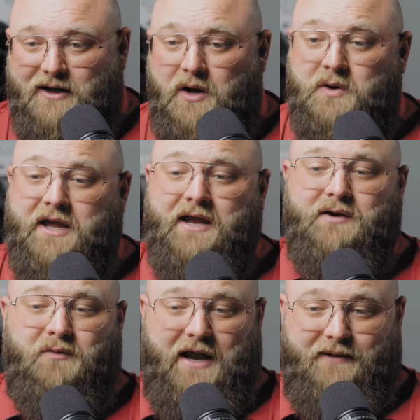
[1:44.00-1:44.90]
Okay,
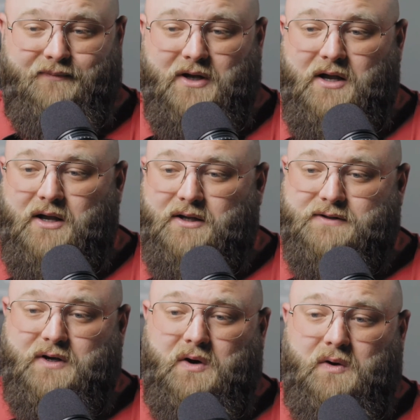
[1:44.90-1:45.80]
great.
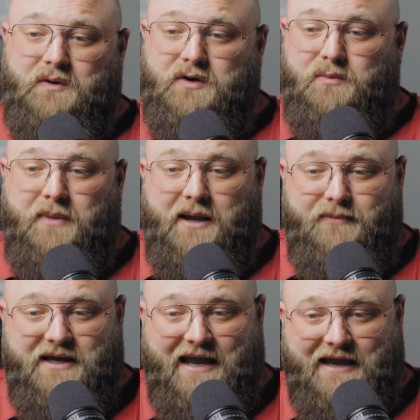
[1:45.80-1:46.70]
So you may
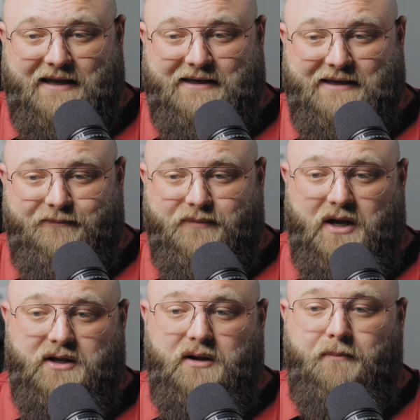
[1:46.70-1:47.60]
be handy
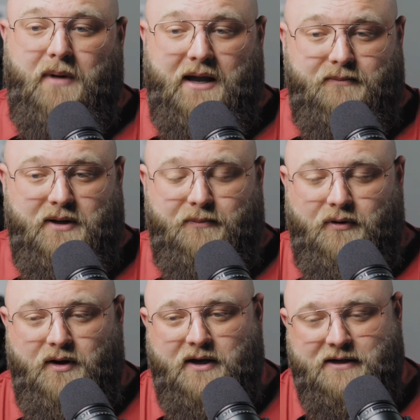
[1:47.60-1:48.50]
and you might be a
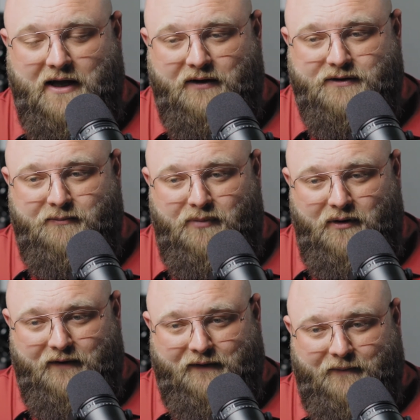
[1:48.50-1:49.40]
pretty intelligent
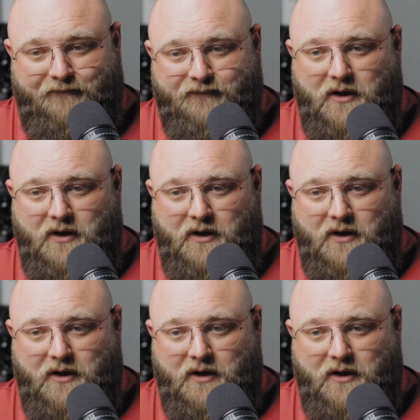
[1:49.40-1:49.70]
person.